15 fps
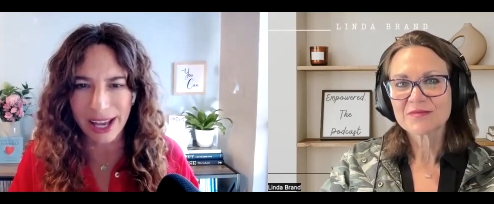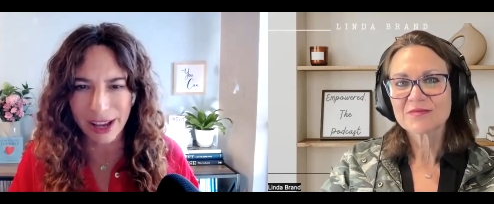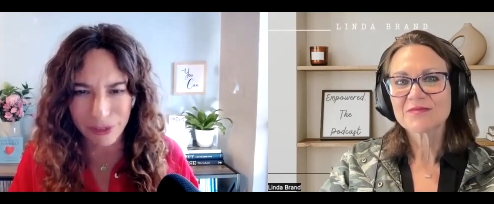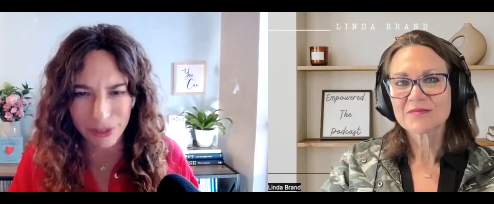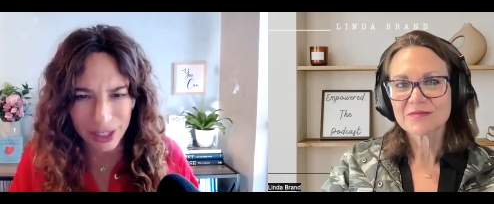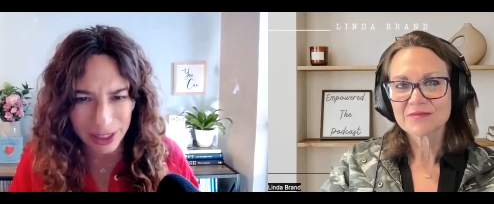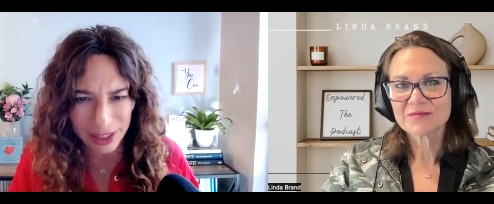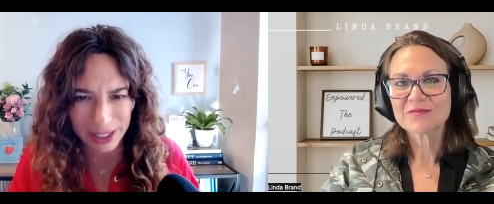
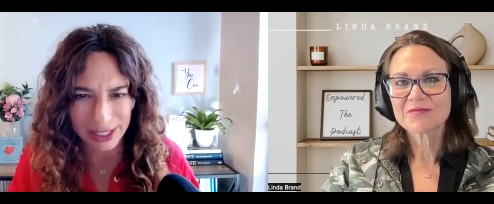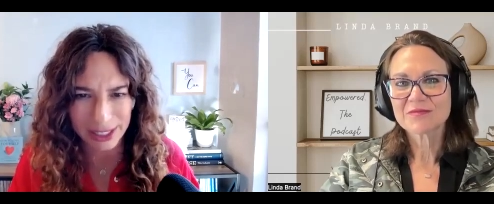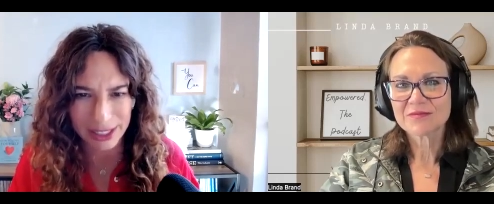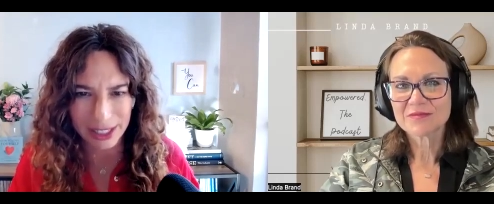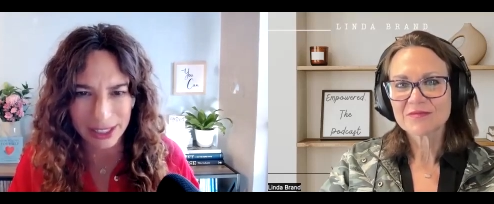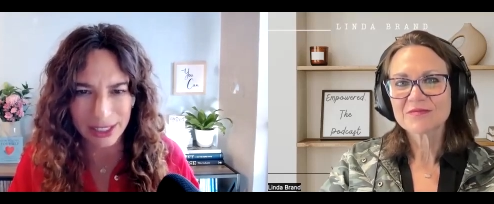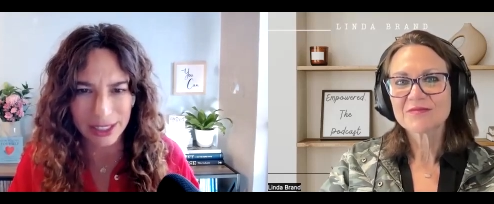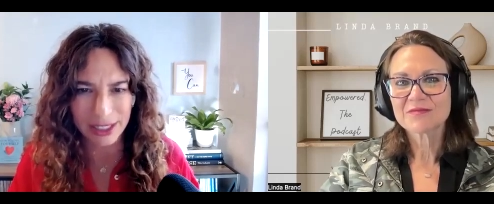
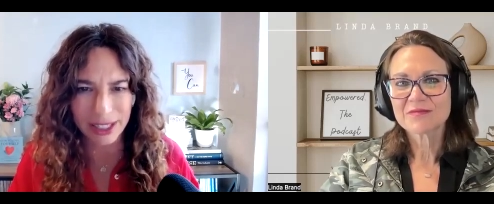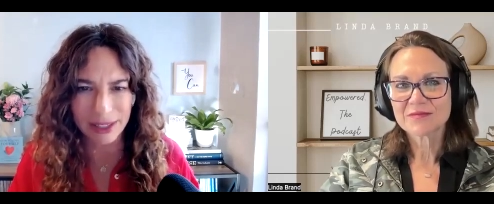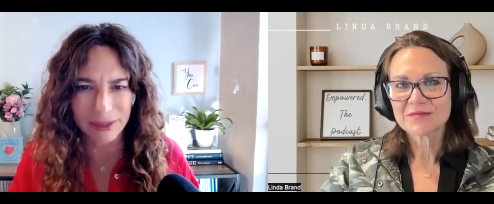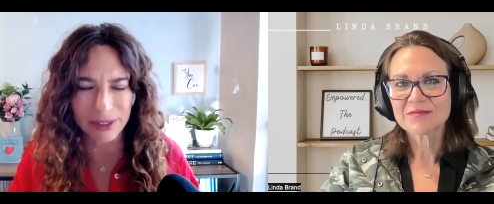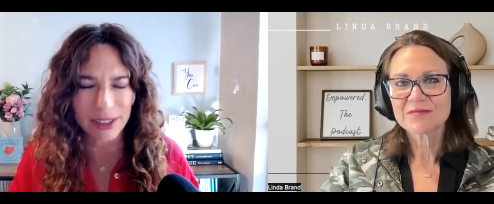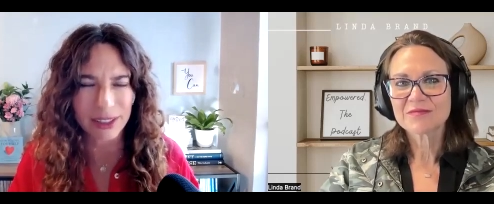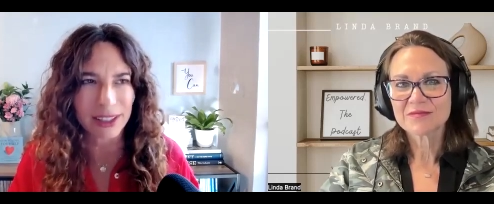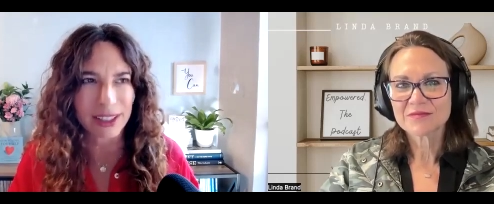Speaker 1: everything. It
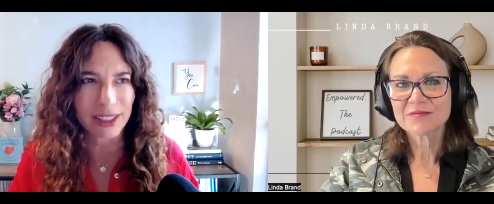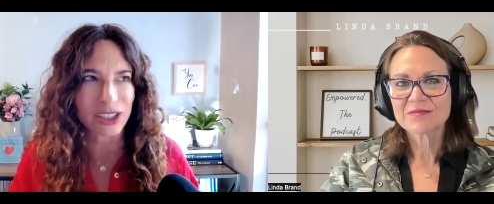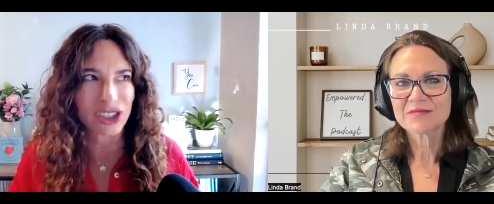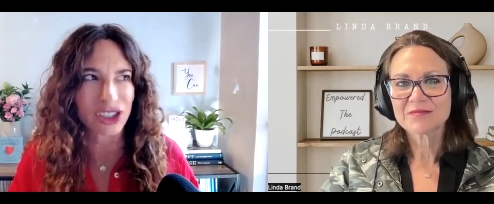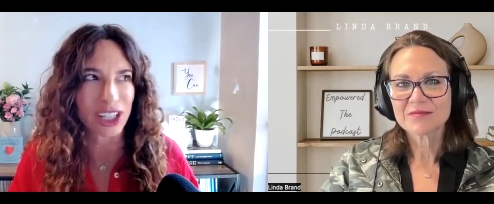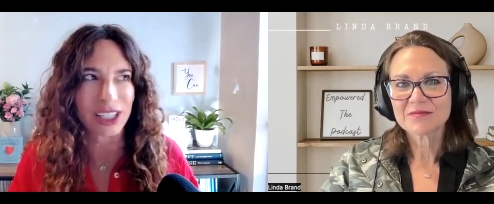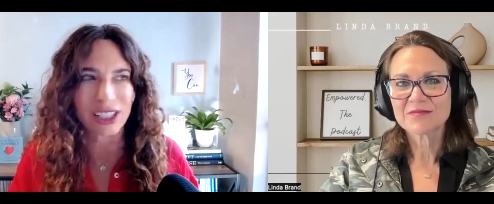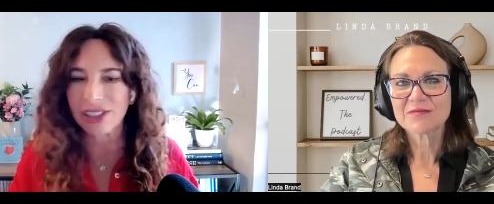it
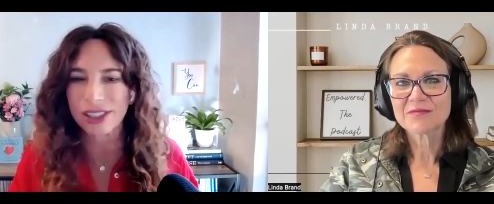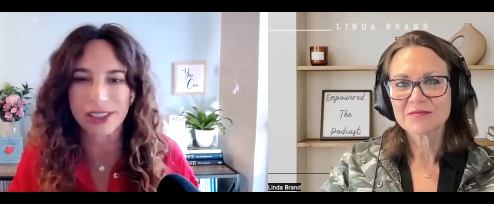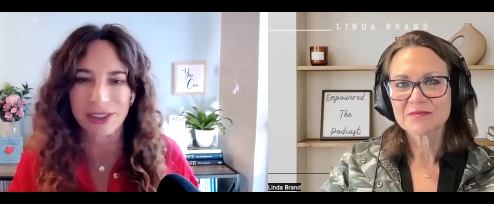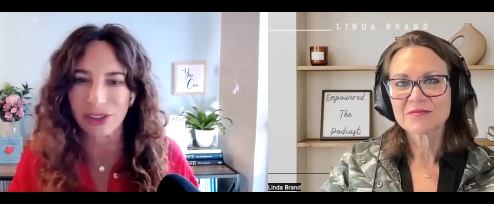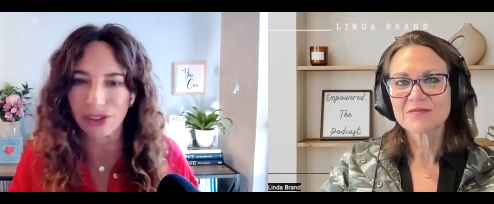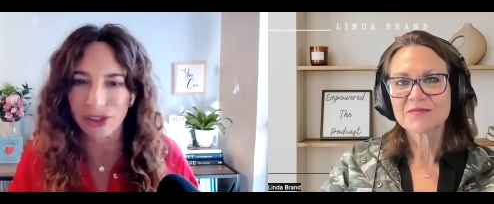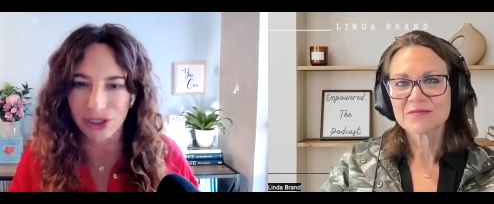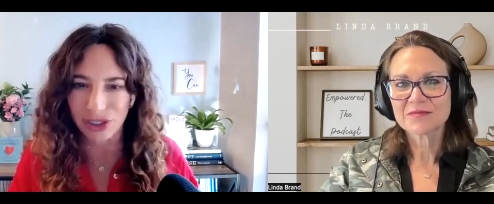changes
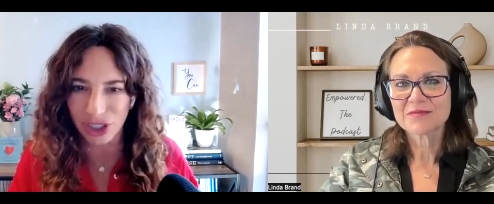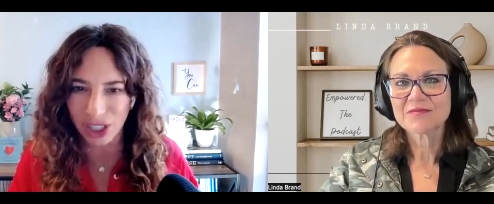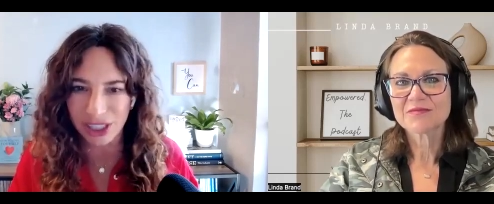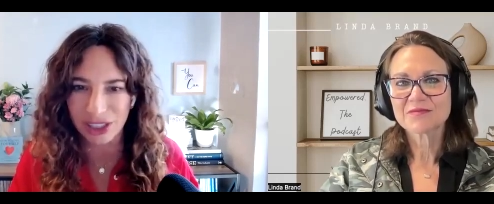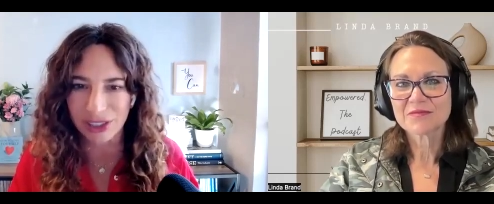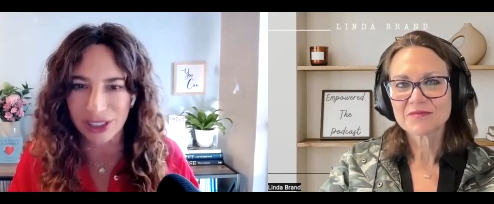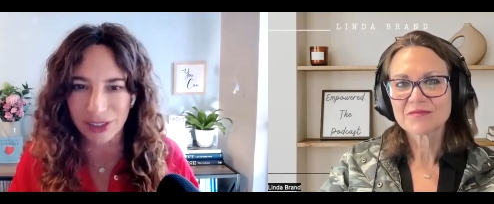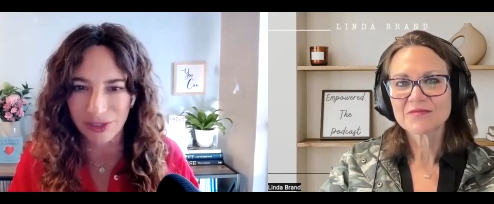the
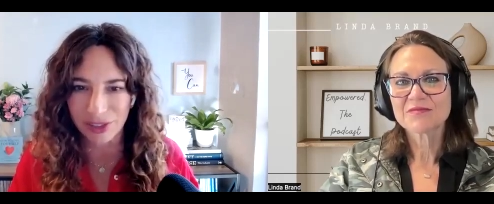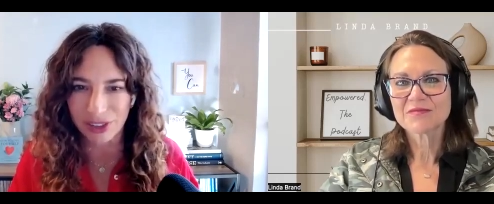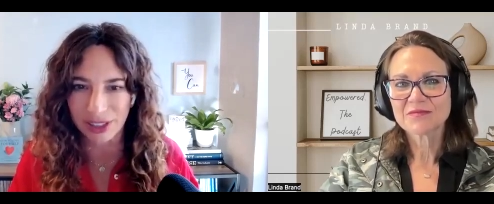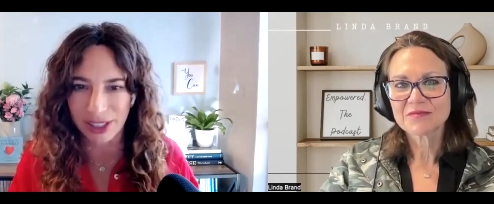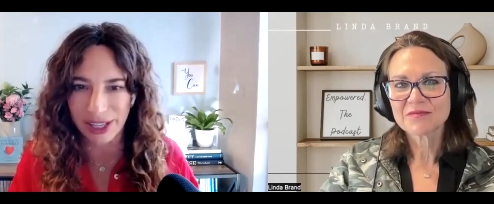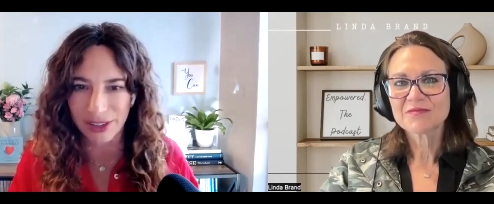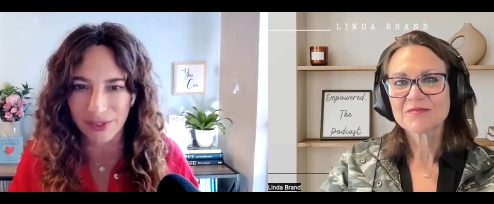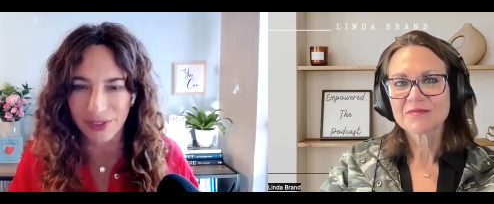trajectory of your
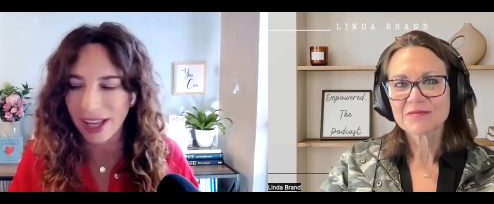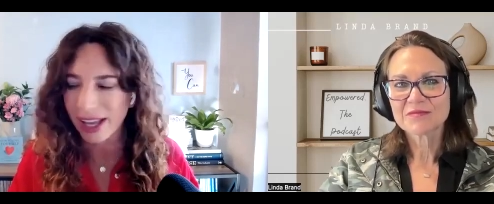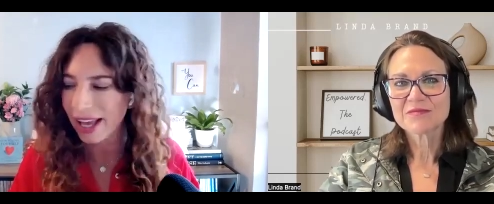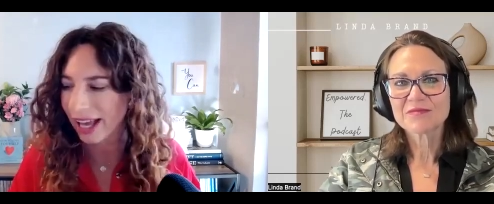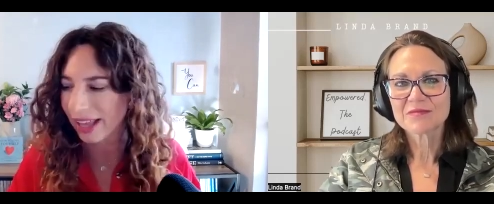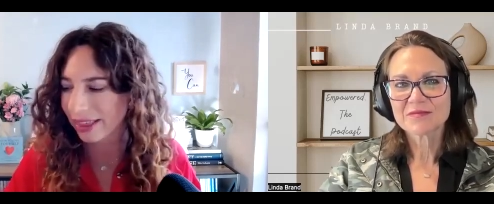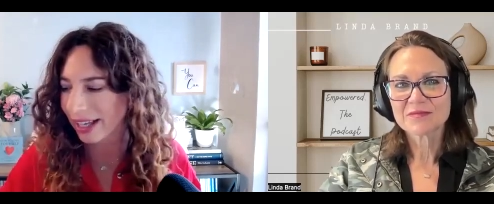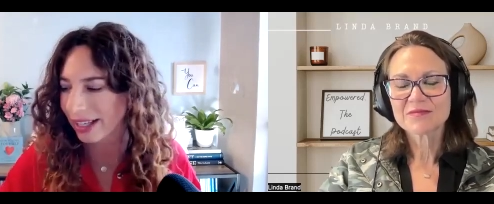life.
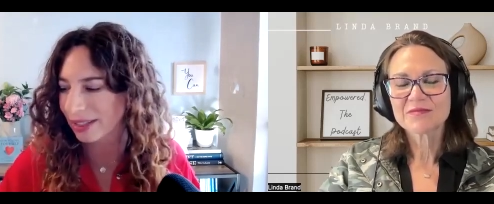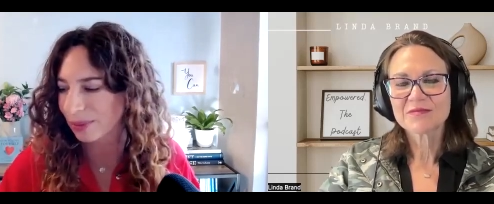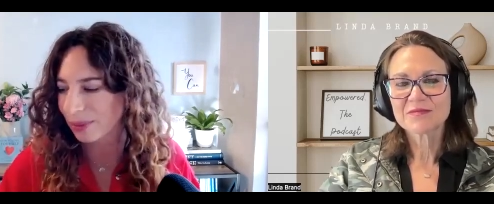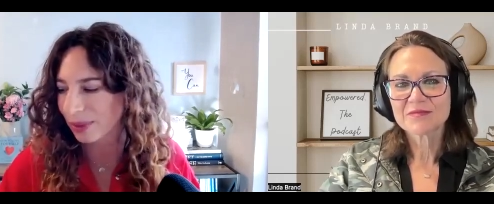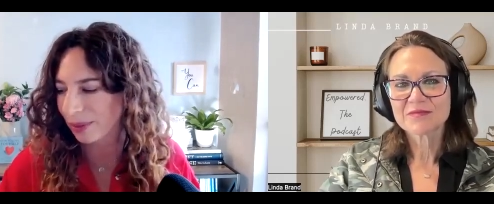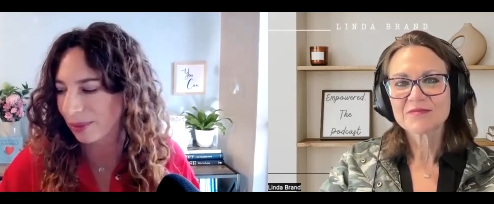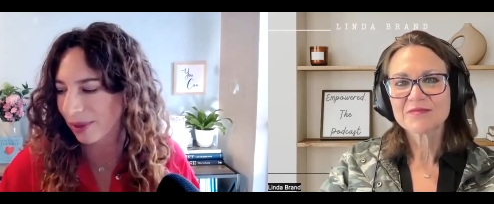And that's what I